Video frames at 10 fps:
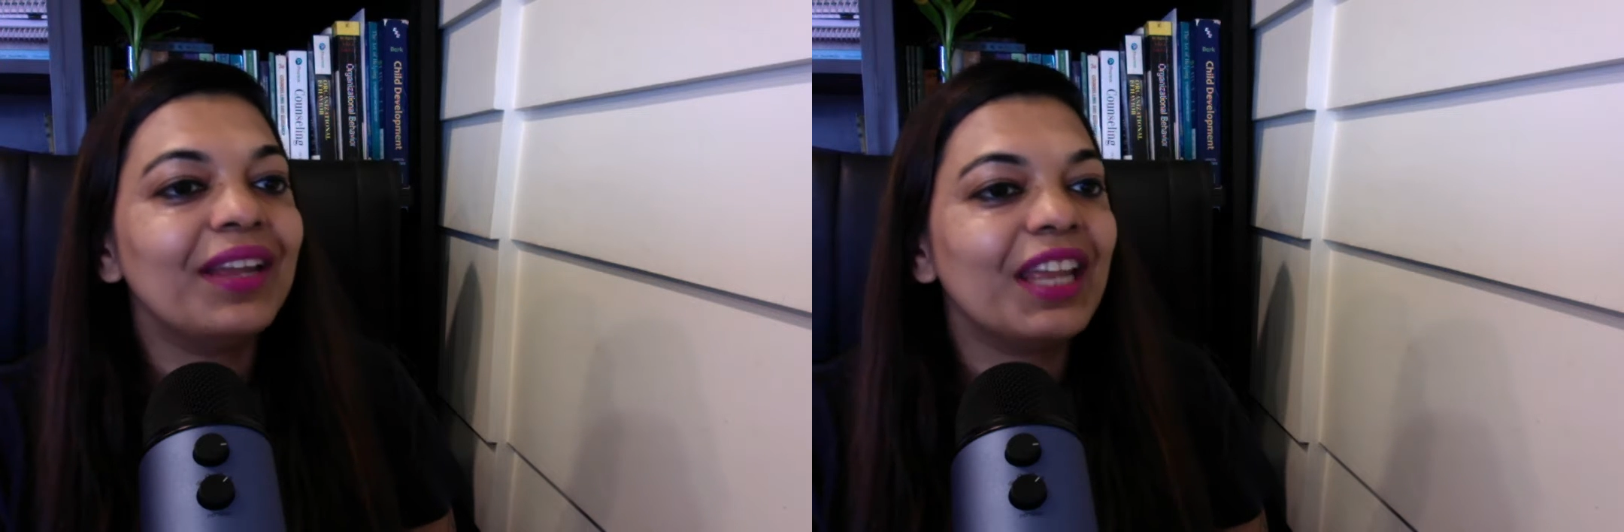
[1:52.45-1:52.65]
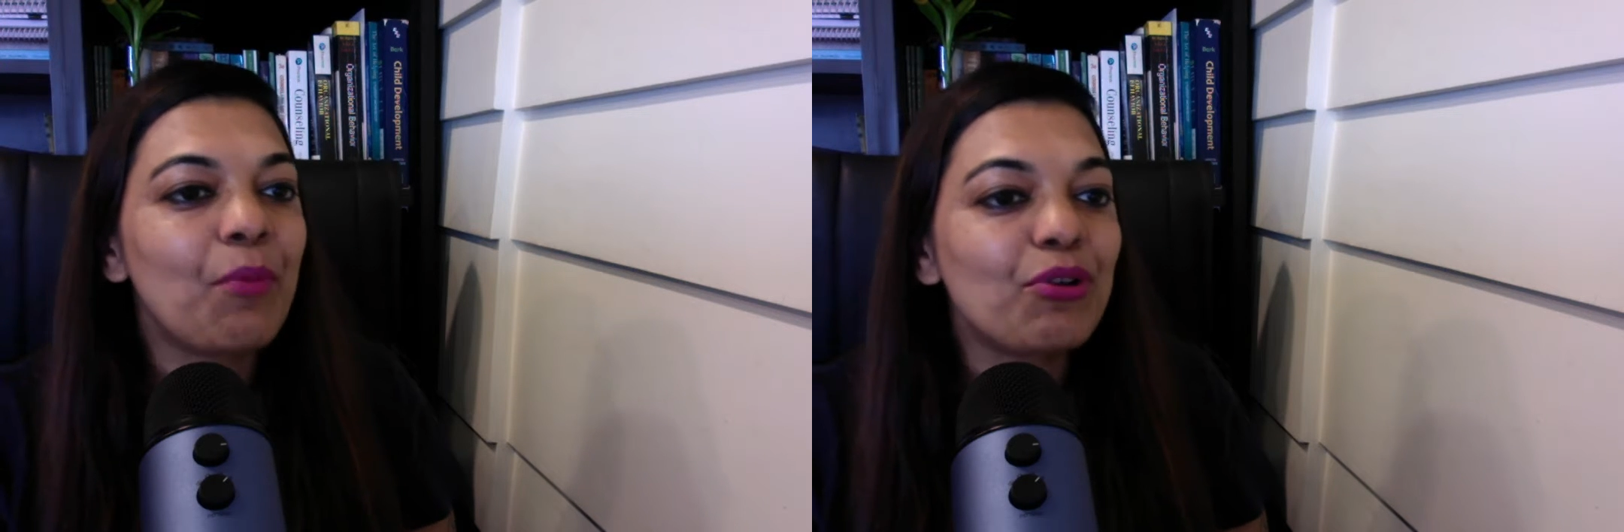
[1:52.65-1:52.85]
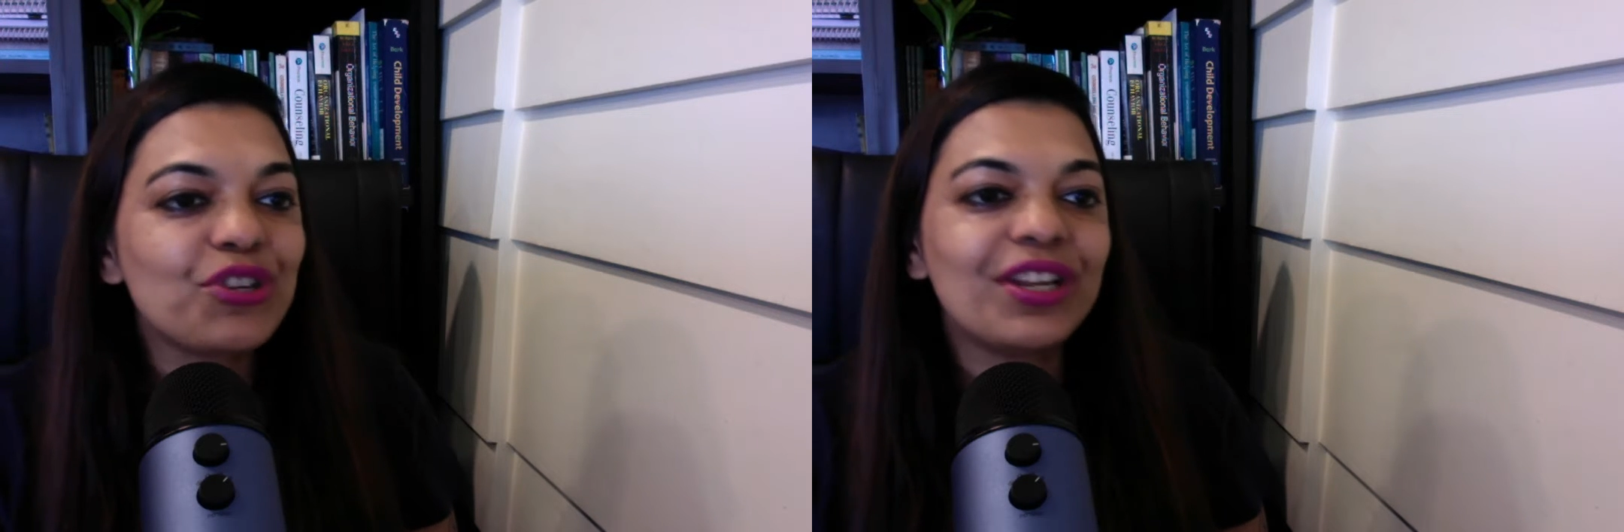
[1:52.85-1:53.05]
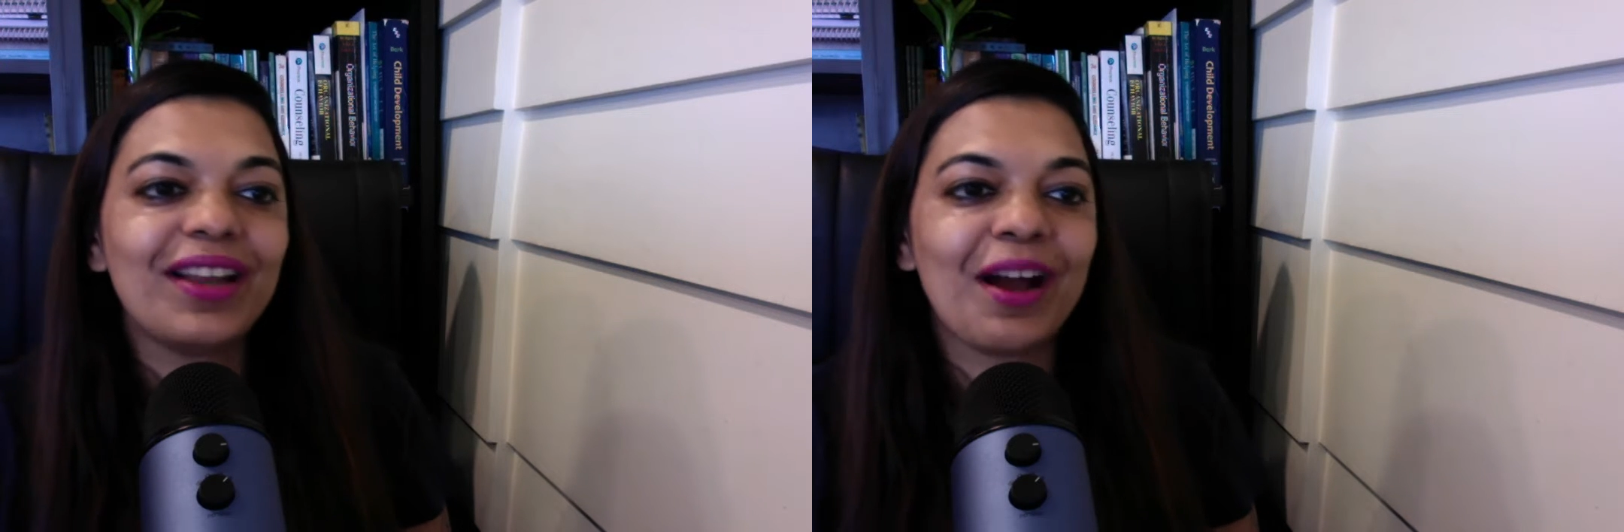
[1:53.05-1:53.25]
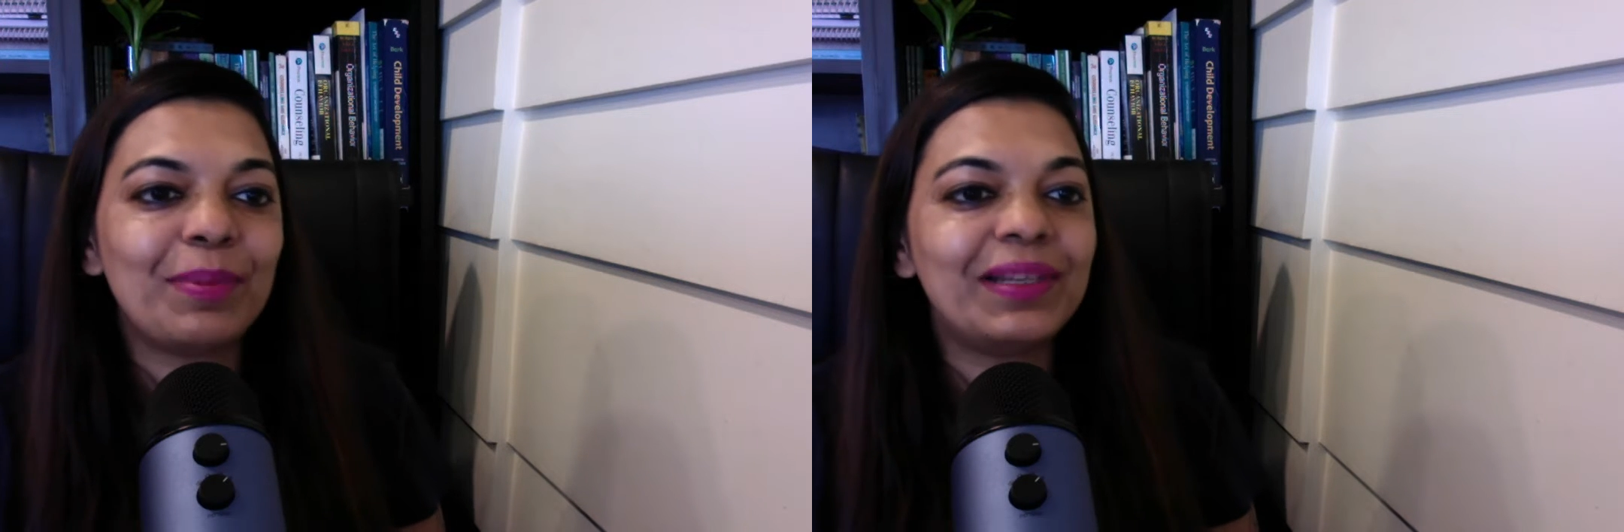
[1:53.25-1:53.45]
emotional
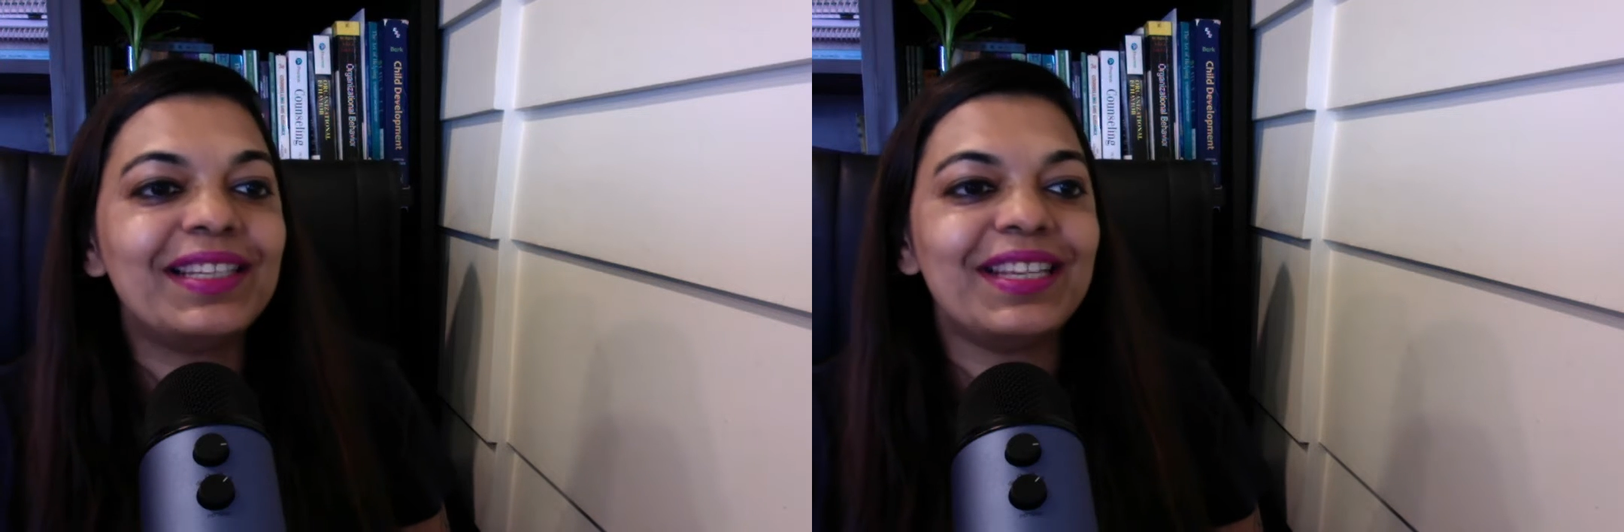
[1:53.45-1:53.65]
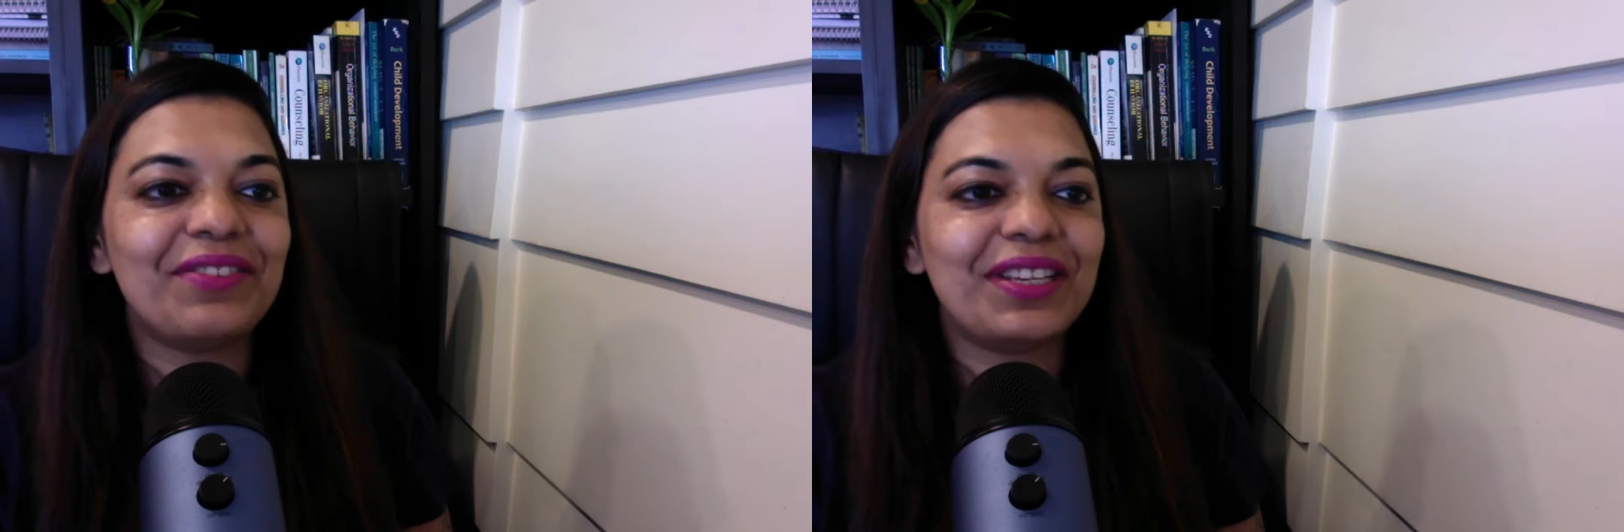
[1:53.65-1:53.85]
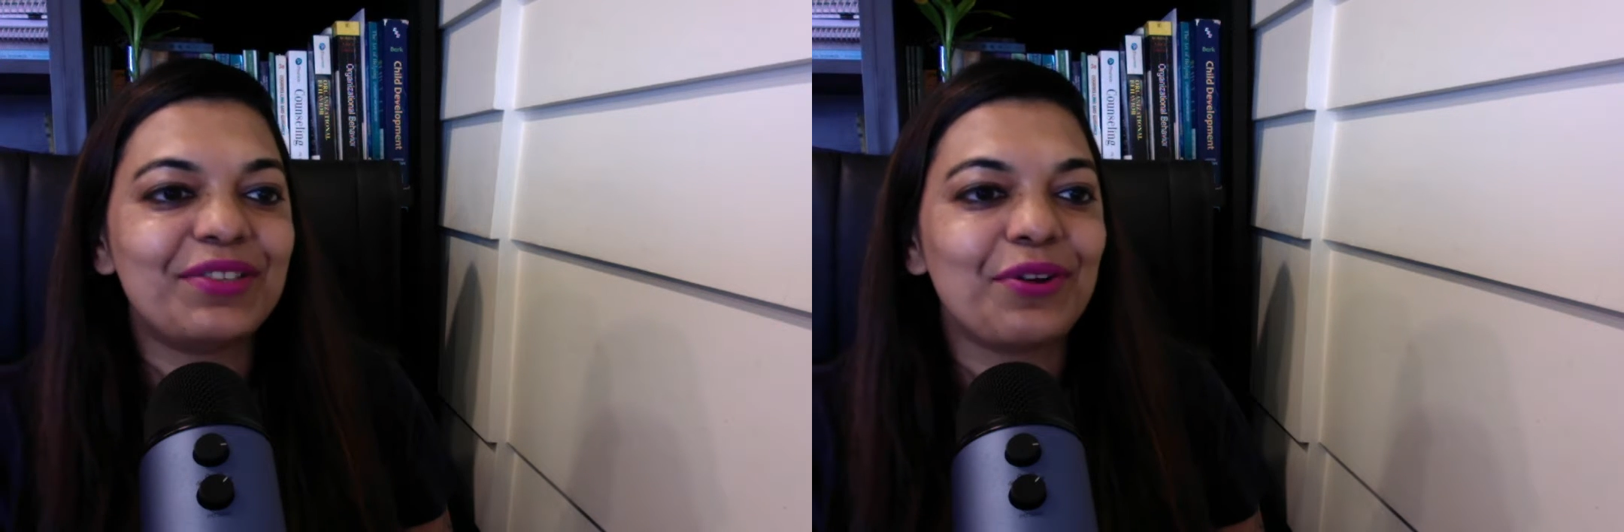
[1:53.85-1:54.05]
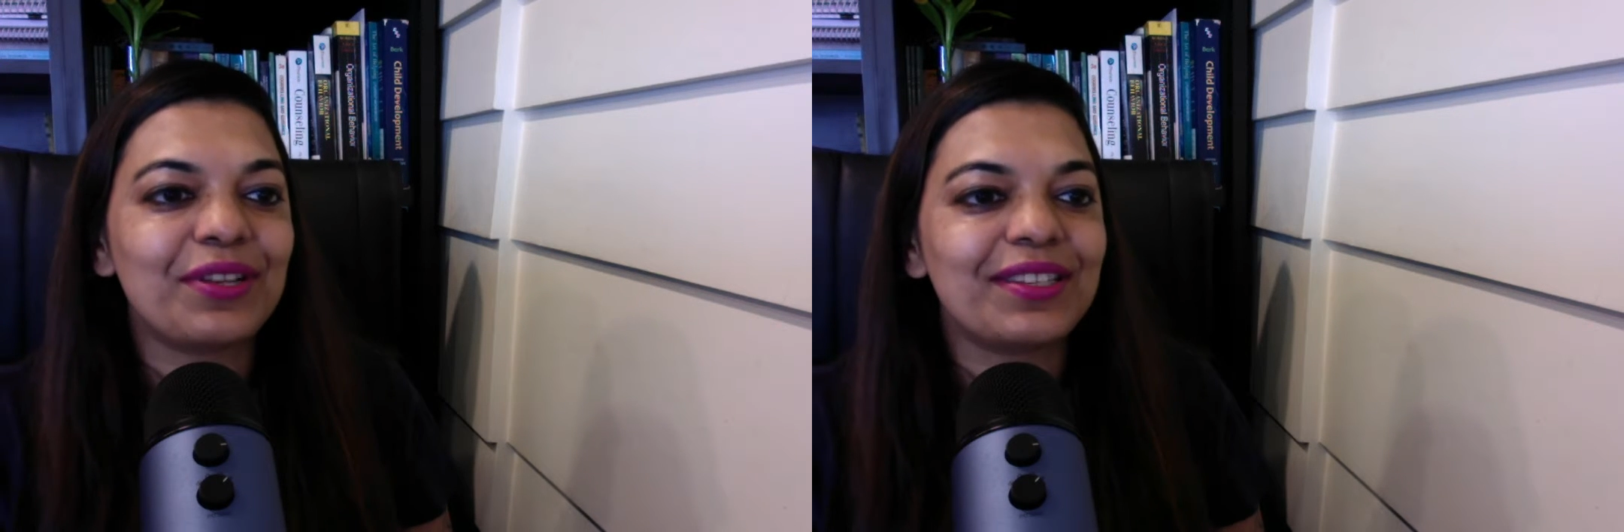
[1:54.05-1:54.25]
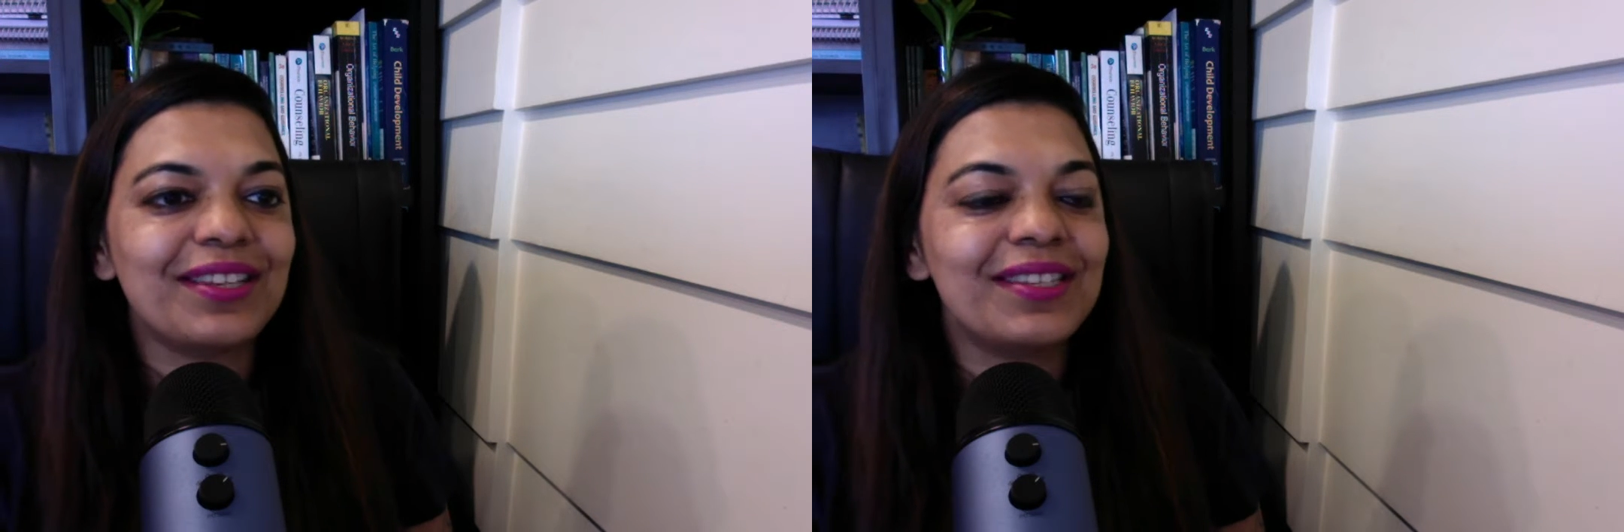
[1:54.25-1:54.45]
ability
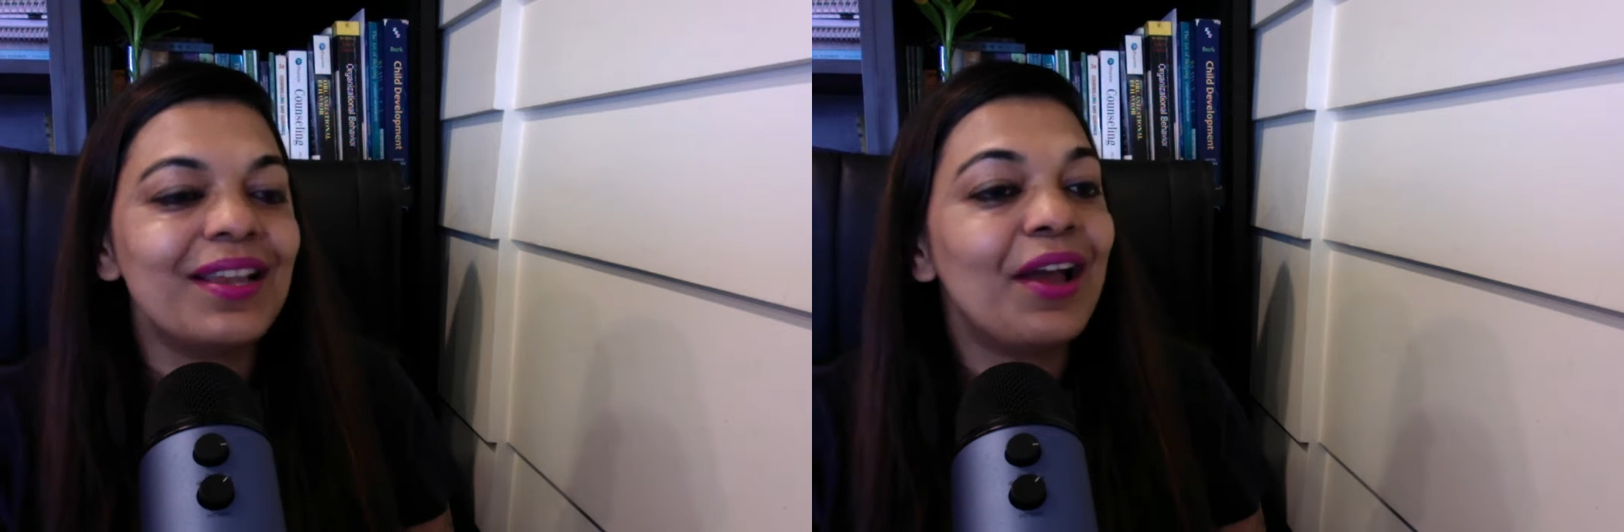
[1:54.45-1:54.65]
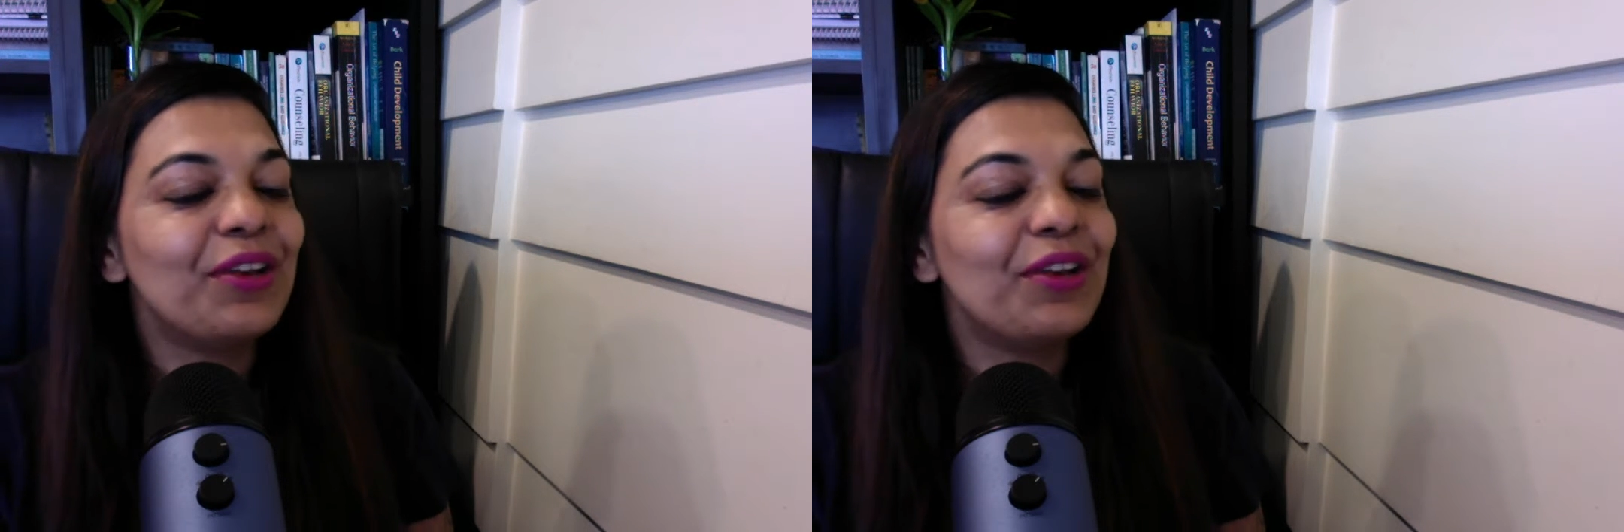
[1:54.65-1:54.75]
resources